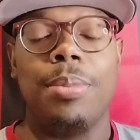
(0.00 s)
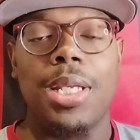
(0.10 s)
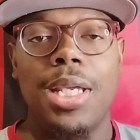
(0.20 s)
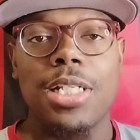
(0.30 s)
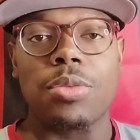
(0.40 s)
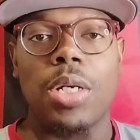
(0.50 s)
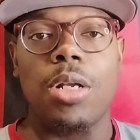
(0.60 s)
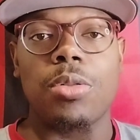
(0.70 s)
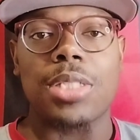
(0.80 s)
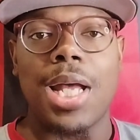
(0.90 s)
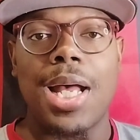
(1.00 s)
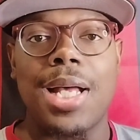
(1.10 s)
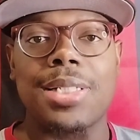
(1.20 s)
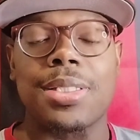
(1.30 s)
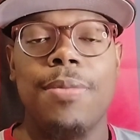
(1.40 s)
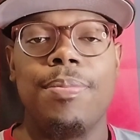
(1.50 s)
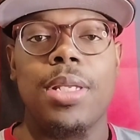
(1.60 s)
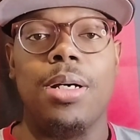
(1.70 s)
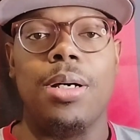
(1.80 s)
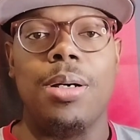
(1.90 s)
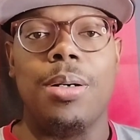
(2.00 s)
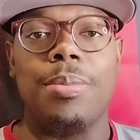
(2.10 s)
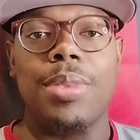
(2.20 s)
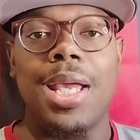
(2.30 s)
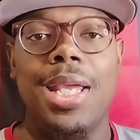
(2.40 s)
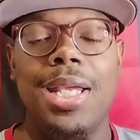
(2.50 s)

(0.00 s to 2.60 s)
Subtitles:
But he is one of those guys that